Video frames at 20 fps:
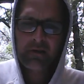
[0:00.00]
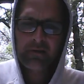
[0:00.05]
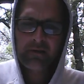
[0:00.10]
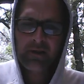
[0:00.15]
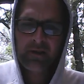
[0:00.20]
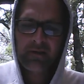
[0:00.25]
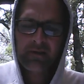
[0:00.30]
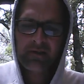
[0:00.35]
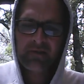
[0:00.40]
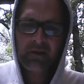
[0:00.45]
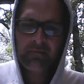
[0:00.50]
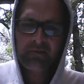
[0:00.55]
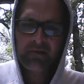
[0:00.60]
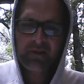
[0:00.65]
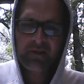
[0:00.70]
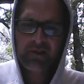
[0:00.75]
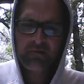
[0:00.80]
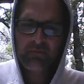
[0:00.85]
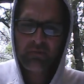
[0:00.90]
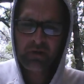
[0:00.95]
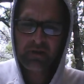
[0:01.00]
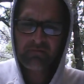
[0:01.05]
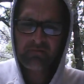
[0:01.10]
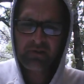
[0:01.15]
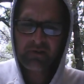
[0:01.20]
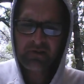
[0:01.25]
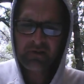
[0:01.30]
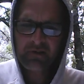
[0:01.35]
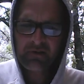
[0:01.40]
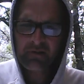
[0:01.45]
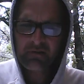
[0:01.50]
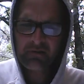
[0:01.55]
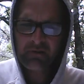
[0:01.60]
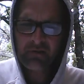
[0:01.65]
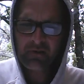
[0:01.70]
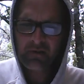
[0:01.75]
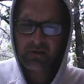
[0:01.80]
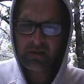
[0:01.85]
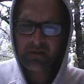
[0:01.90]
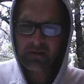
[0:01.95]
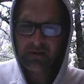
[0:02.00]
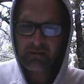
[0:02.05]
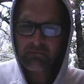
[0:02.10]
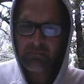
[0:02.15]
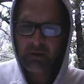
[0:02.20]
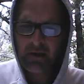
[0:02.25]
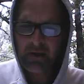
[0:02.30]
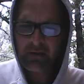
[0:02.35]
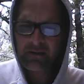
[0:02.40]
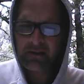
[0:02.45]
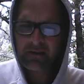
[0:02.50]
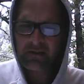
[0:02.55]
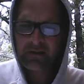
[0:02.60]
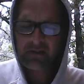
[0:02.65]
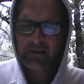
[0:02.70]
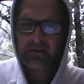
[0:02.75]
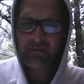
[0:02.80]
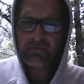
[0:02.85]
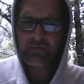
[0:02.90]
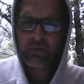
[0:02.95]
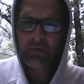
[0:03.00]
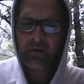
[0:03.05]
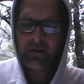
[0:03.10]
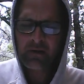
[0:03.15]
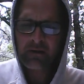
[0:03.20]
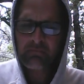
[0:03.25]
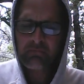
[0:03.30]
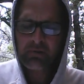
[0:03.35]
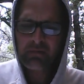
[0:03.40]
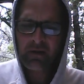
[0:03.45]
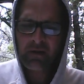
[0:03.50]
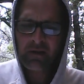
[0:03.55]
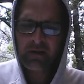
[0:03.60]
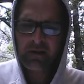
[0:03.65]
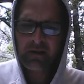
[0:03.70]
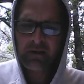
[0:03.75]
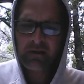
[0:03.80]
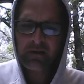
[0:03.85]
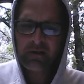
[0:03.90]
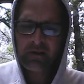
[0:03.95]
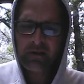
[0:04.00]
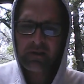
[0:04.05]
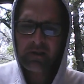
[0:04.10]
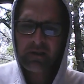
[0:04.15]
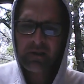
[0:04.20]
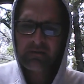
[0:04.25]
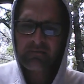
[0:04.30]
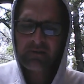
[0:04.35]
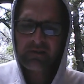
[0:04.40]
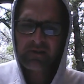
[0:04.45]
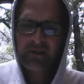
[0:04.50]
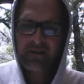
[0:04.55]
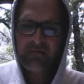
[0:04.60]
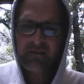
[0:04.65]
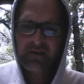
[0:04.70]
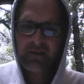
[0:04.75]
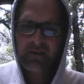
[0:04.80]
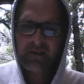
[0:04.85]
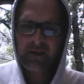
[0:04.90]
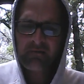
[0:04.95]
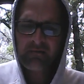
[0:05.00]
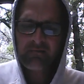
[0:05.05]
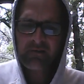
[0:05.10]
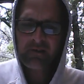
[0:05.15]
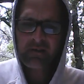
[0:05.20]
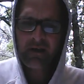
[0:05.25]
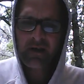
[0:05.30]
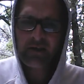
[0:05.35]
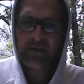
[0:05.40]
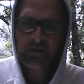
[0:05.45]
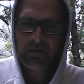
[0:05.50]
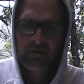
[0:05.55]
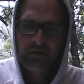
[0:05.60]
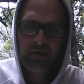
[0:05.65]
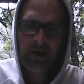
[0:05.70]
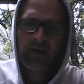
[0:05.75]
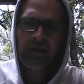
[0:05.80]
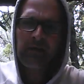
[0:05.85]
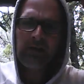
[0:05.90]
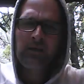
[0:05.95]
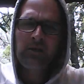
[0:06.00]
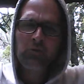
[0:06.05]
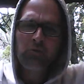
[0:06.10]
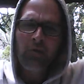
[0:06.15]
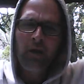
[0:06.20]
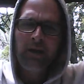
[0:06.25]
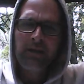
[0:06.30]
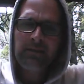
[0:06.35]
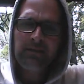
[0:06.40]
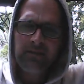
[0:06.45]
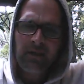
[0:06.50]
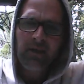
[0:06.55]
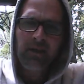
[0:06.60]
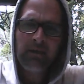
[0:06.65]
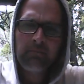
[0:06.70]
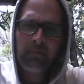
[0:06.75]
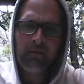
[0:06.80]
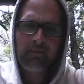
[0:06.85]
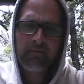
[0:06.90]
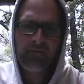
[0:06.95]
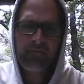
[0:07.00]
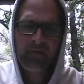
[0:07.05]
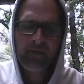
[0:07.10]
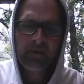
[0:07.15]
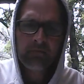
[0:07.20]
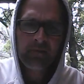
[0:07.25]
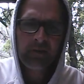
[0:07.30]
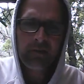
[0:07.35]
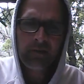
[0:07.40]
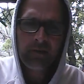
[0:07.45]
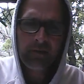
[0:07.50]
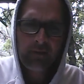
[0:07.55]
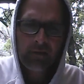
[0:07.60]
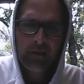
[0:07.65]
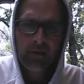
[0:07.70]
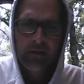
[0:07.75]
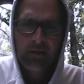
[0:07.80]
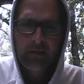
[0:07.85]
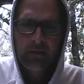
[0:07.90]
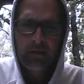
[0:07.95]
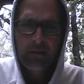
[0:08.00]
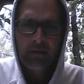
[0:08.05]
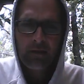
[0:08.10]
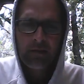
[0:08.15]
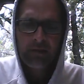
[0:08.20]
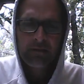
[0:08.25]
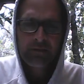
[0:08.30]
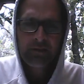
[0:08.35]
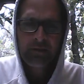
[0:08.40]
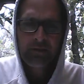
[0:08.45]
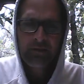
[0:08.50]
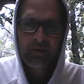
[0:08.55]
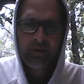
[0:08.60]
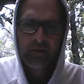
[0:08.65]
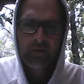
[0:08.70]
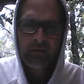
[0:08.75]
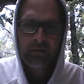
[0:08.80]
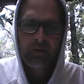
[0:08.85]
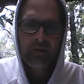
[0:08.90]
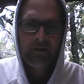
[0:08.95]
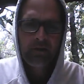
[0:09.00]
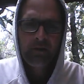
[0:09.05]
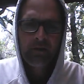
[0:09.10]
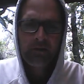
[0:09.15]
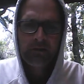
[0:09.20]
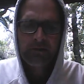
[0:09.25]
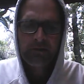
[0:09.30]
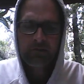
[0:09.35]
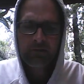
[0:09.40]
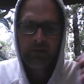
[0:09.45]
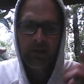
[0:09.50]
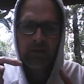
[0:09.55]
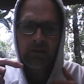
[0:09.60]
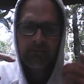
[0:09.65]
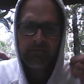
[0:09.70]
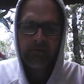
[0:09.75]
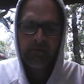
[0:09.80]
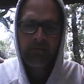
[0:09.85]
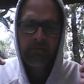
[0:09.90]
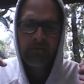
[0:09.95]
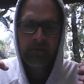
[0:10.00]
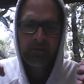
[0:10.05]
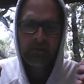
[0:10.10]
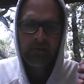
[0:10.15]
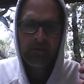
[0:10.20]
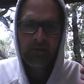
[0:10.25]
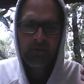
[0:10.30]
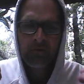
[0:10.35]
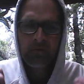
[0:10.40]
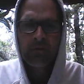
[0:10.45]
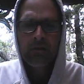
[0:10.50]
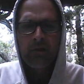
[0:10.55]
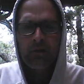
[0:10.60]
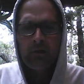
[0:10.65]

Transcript: that it's up to each one of us to learn the balance of work and play, receiving and giving, and create a great day, my family. And you know there is love within you